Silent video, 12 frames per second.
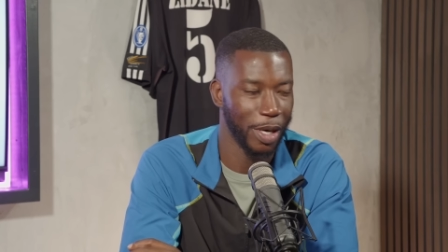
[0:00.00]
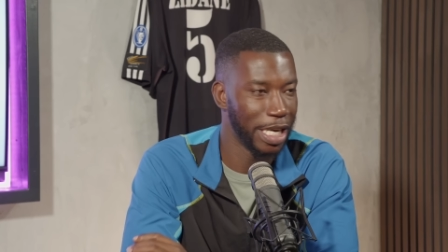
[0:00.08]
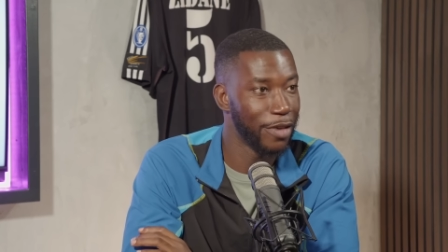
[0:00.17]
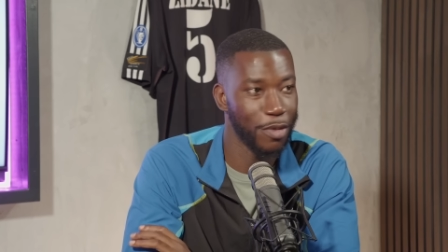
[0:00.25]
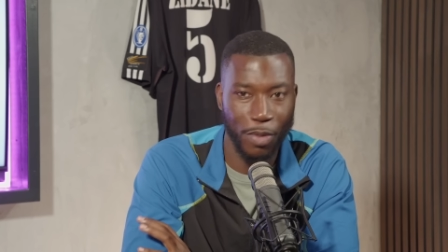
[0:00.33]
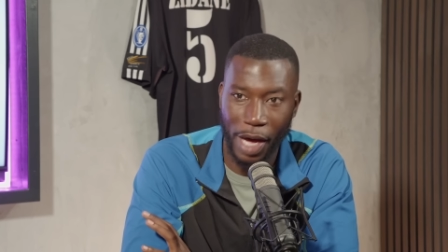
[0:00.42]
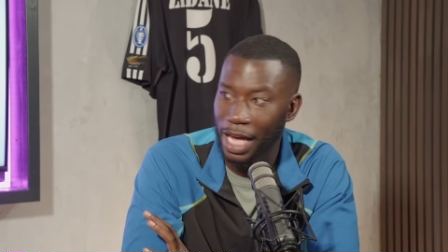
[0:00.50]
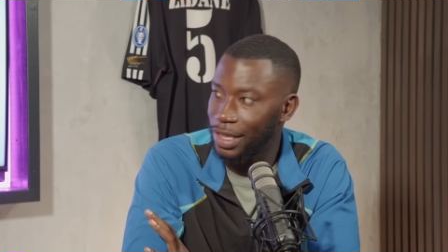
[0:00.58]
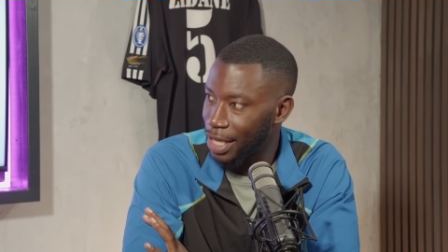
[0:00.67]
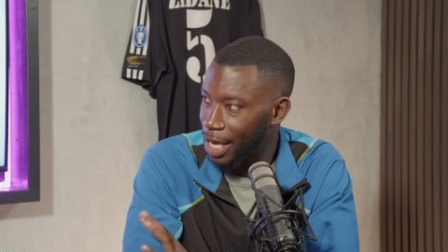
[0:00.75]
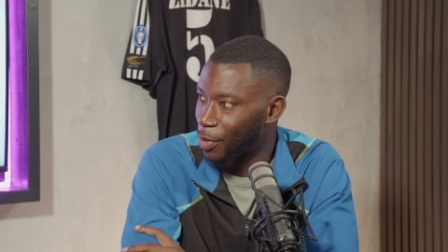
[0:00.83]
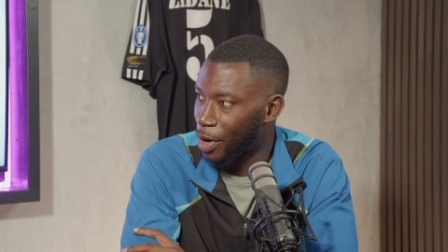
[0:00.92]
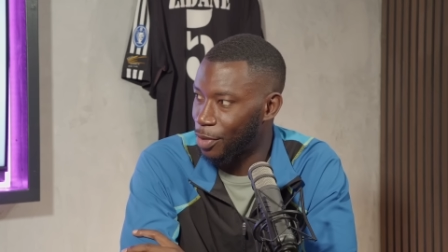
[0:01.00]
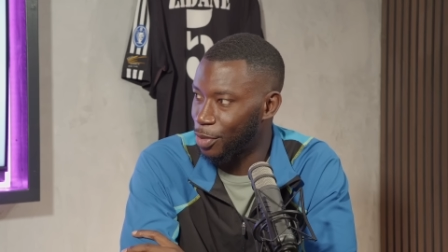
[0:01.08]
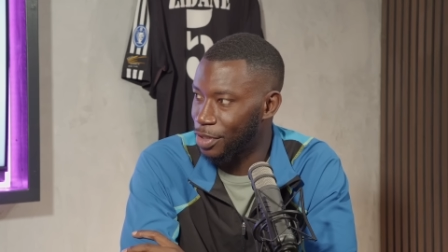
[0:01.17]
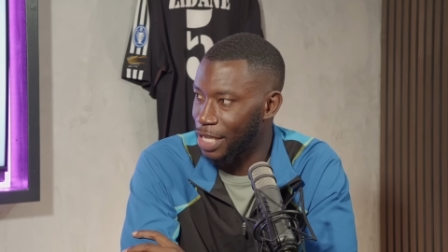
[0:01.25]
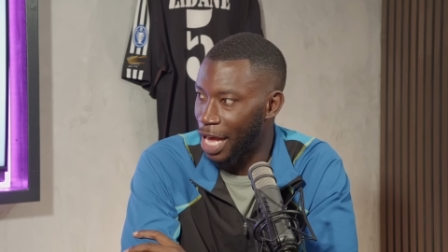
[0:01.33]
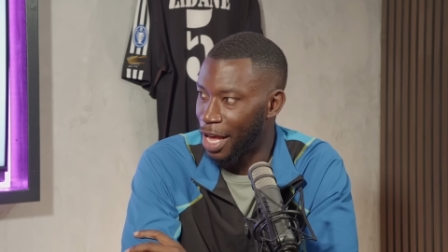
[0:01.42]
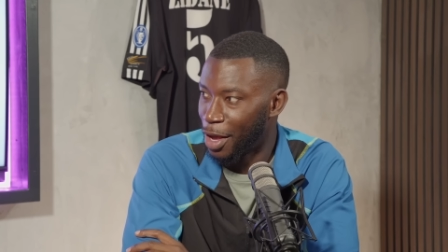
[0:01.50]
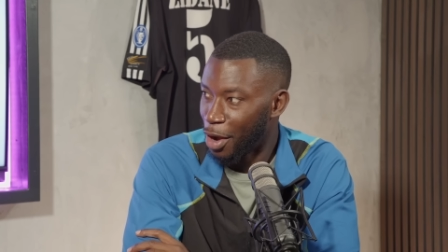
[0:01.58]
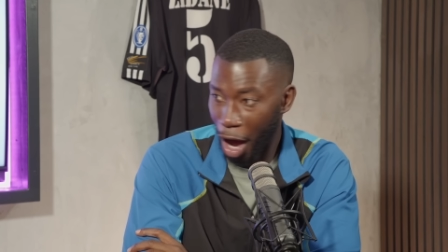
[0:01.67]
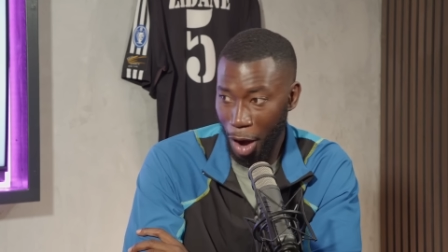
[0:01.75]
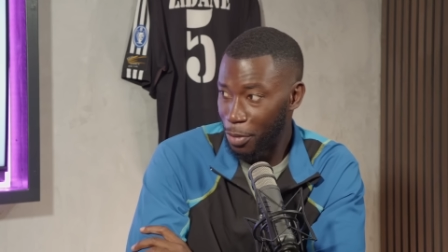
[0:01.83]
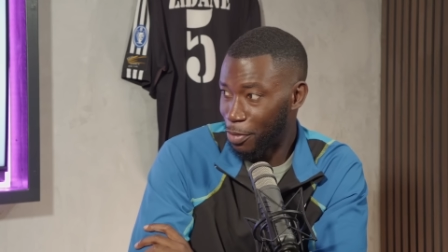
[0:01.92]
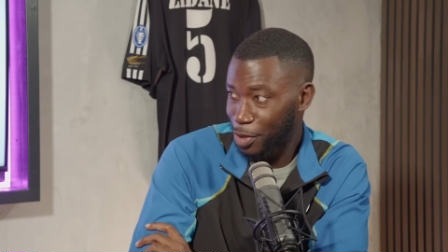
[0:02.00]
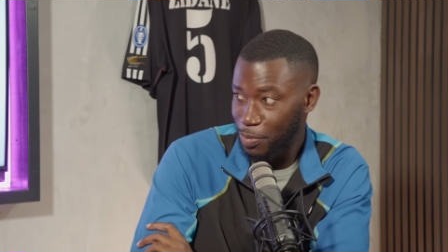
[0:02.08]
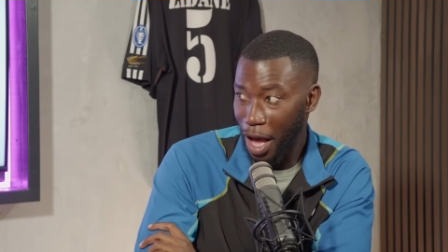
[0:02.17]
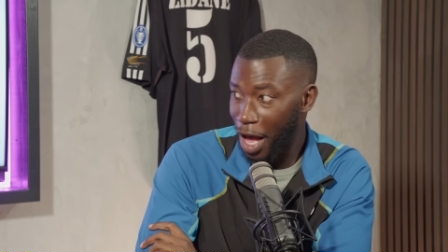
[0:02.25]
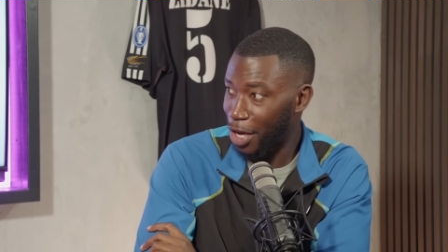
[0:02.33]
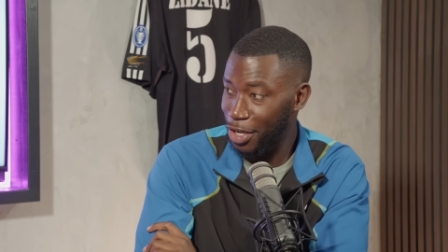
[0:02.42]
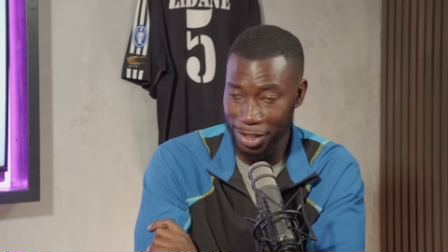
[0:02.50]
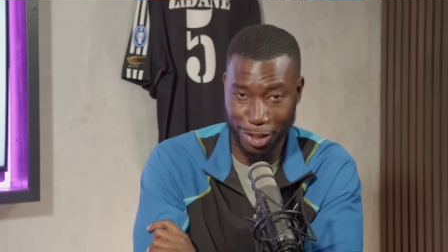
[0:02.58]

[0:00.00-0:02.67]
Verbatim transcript: when Liverpool had their one, it was like, oh, it was better because